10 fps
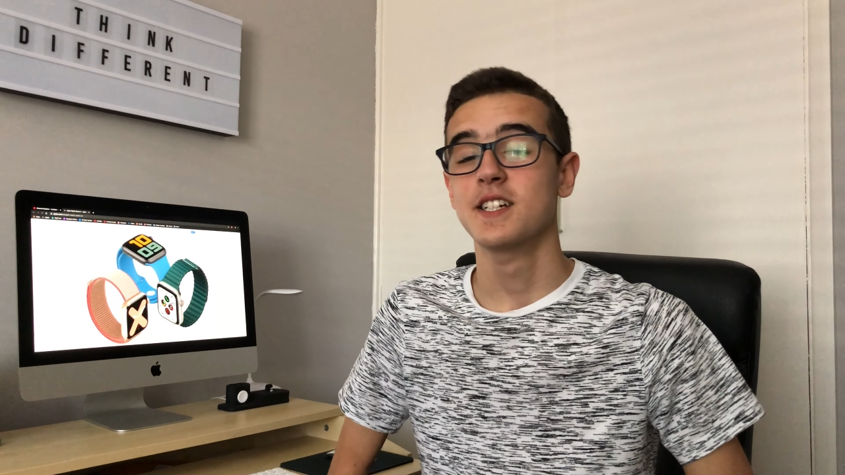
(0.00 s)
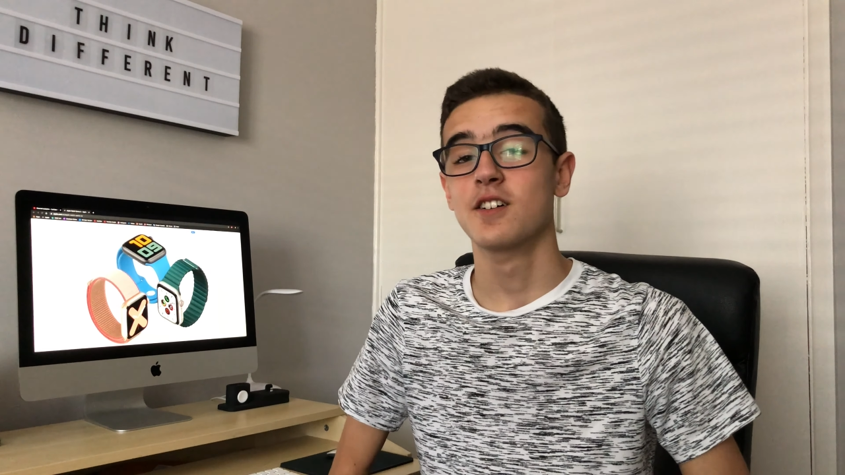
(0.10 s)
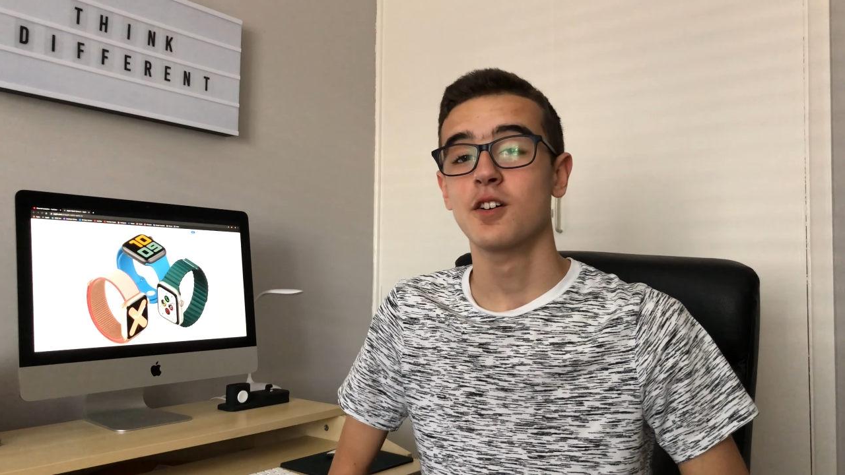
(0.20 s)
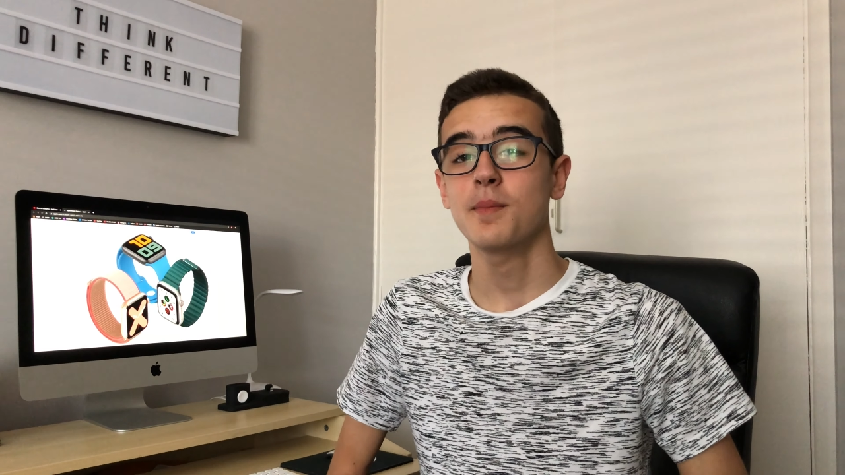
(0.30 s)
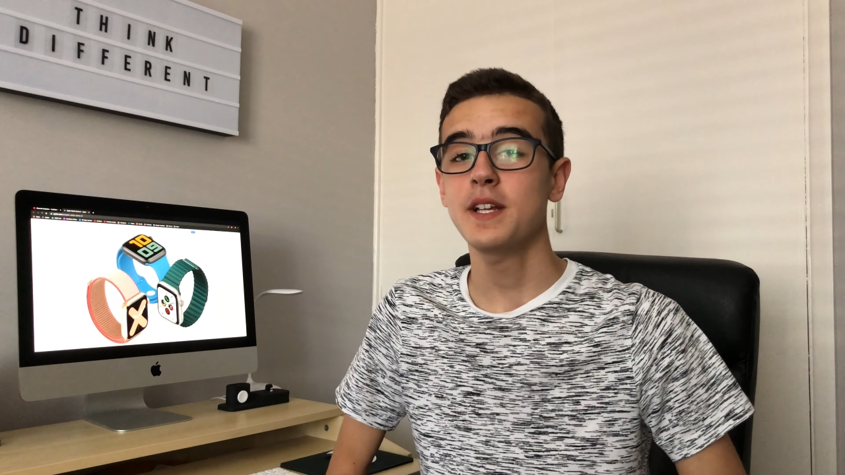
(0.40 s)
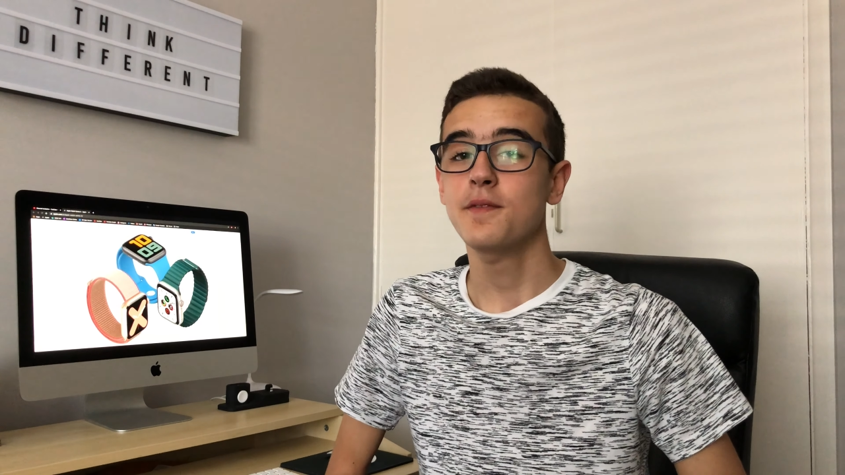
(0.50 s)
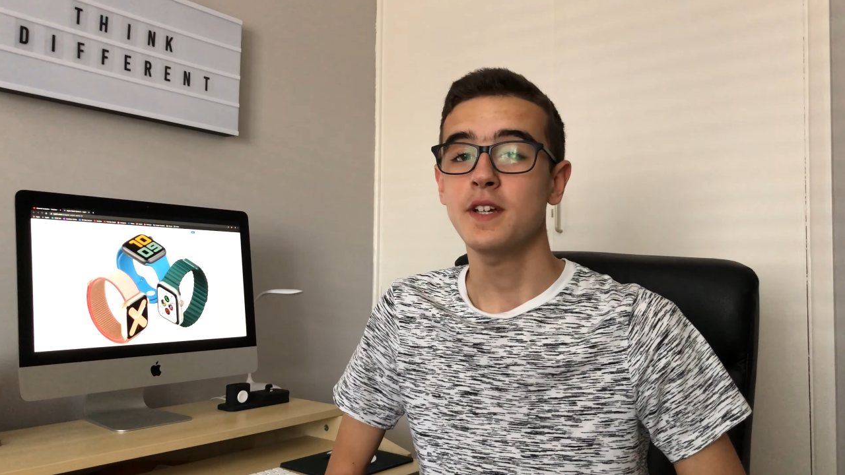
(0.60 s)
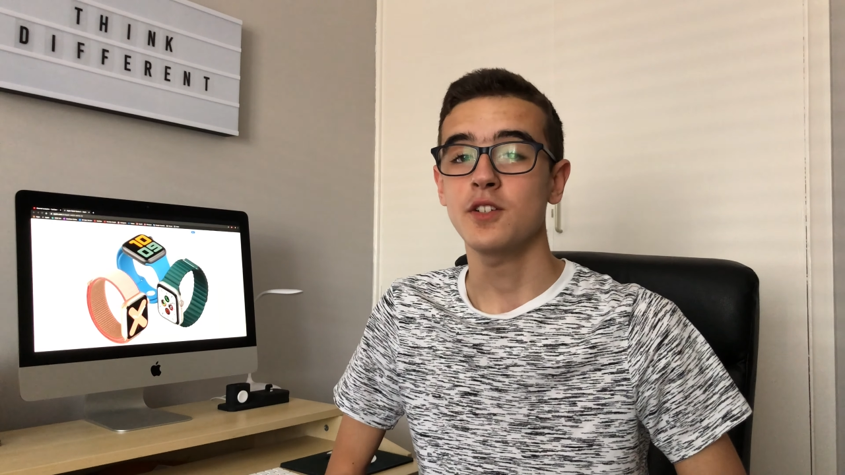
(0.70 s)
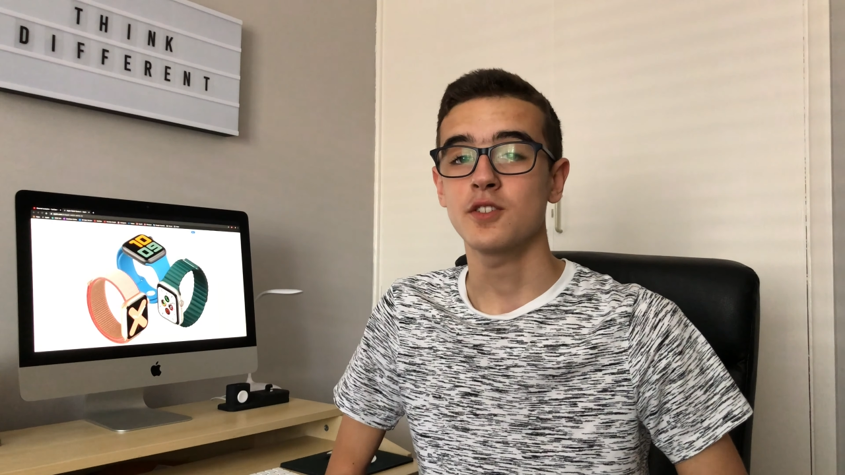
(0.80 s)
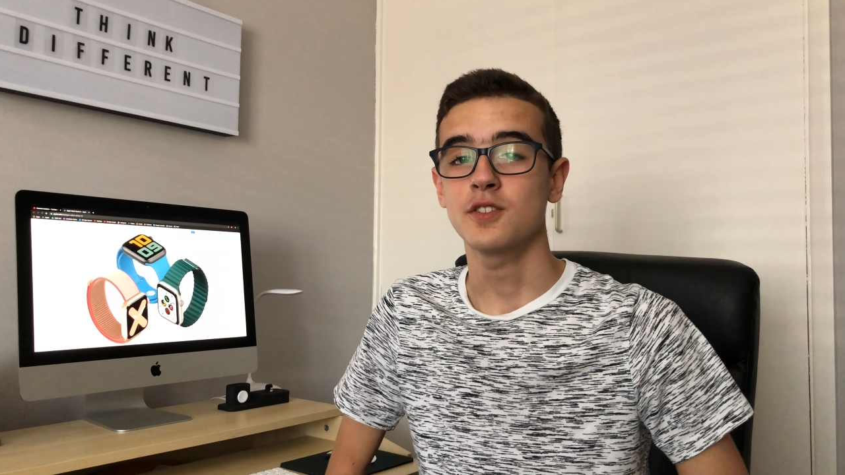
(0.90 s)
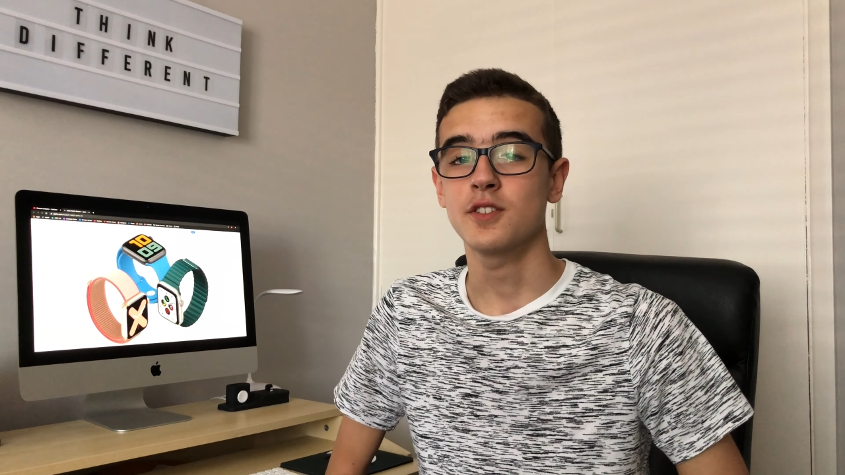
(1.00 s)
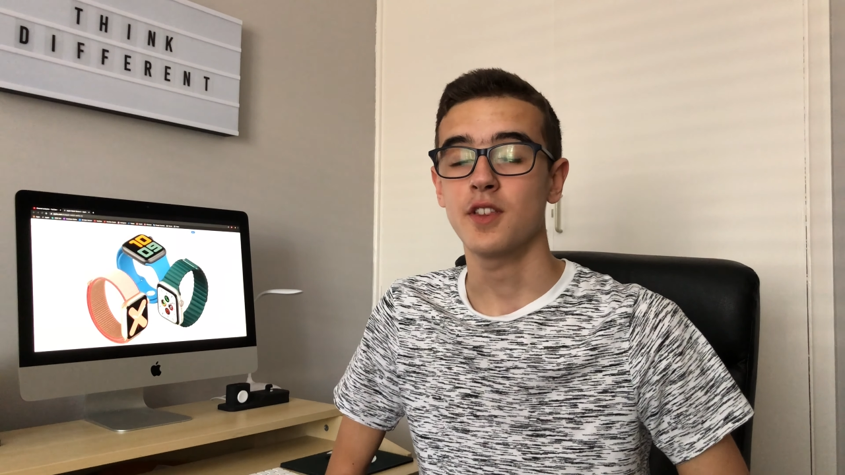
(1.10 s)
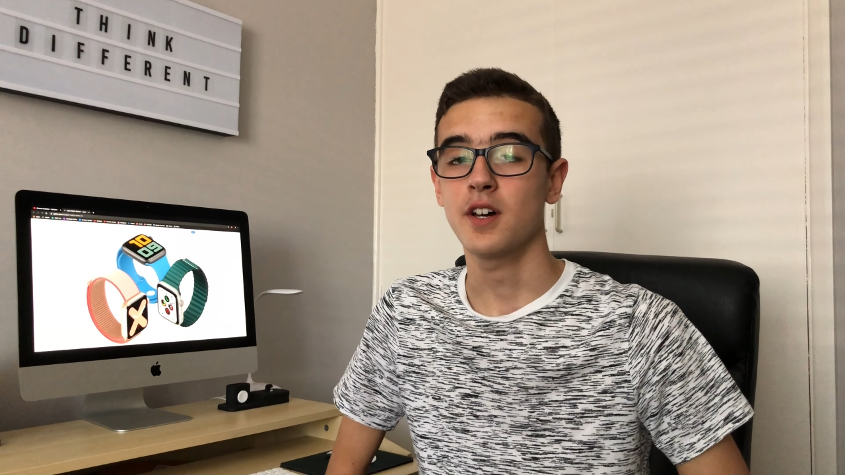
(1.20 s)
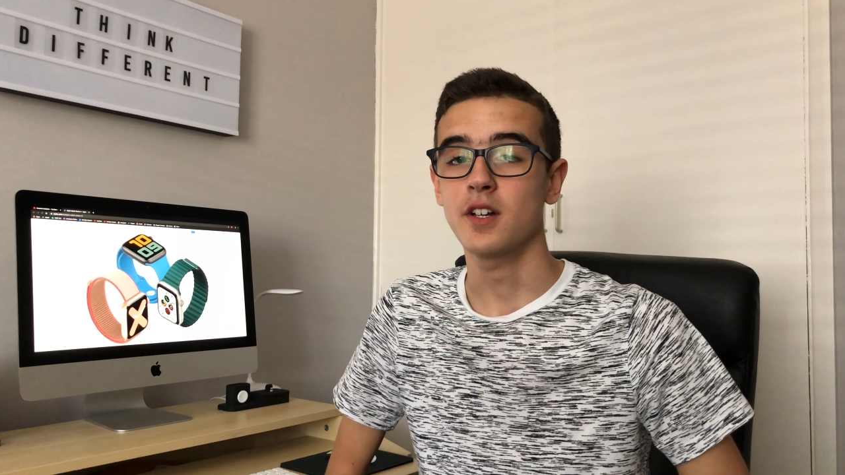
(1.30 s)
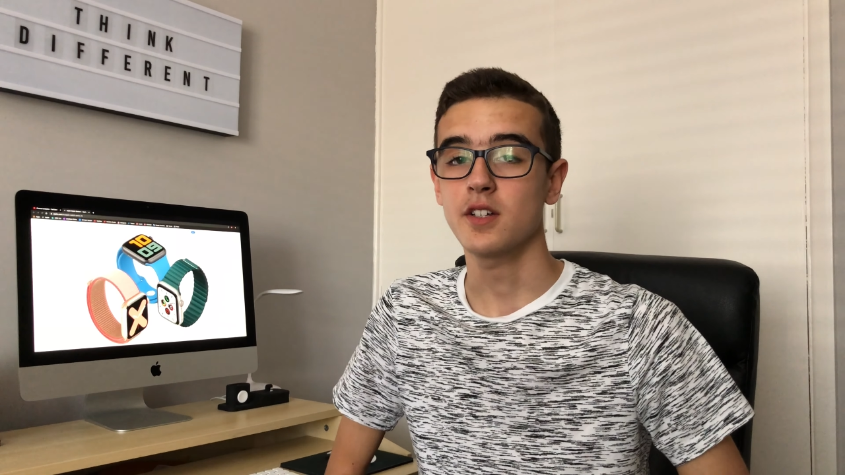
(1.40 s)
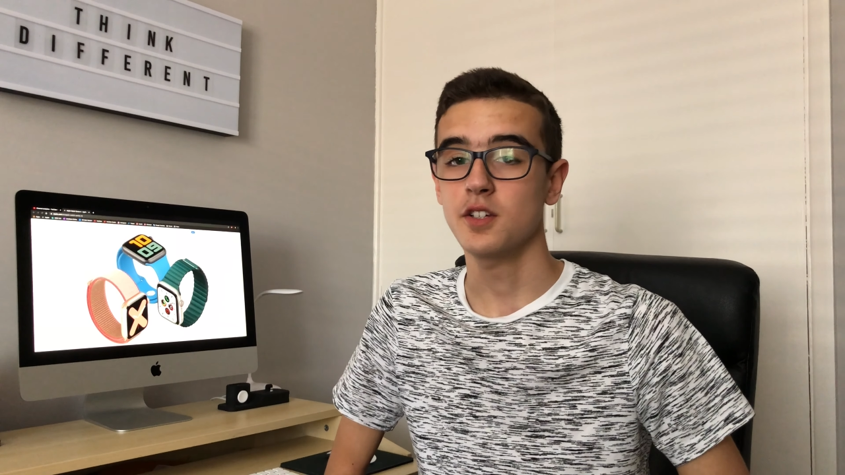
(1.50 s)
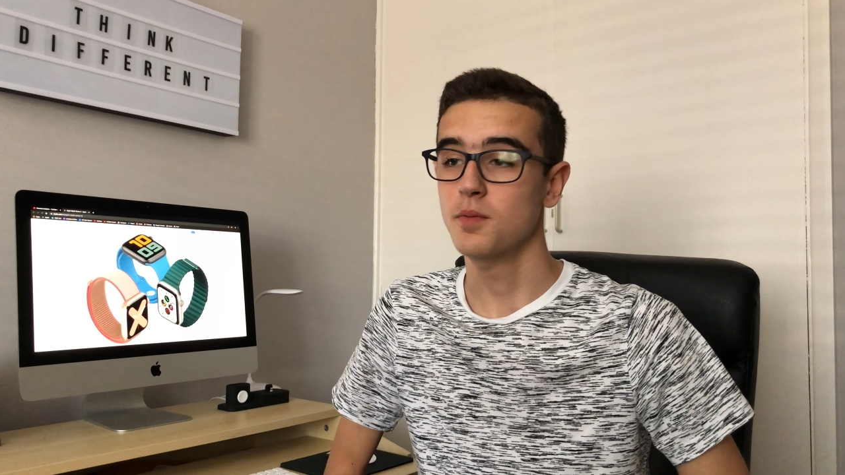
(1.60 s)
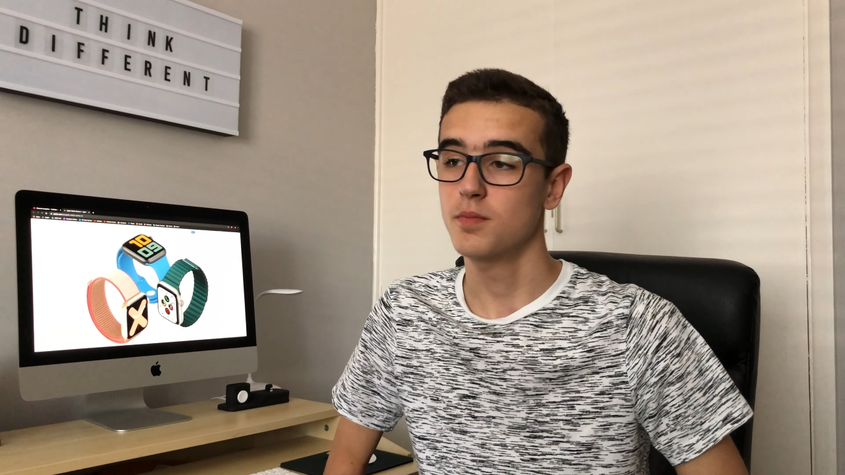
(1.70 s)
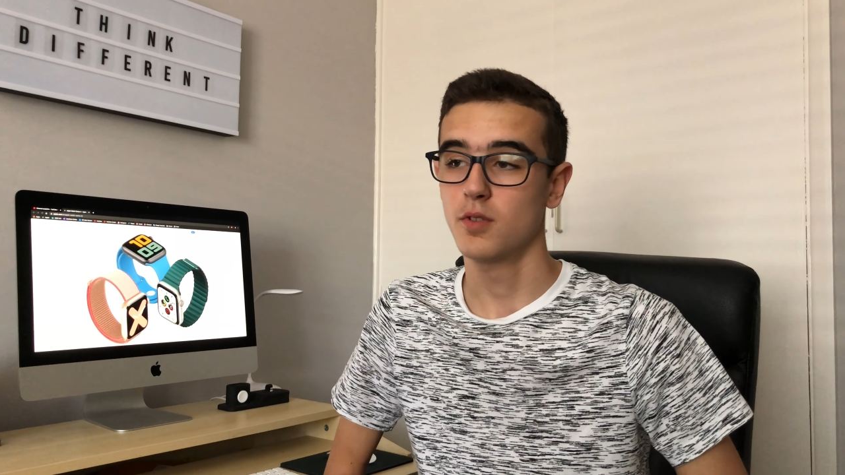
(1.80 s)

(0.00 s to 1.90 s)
are many features that you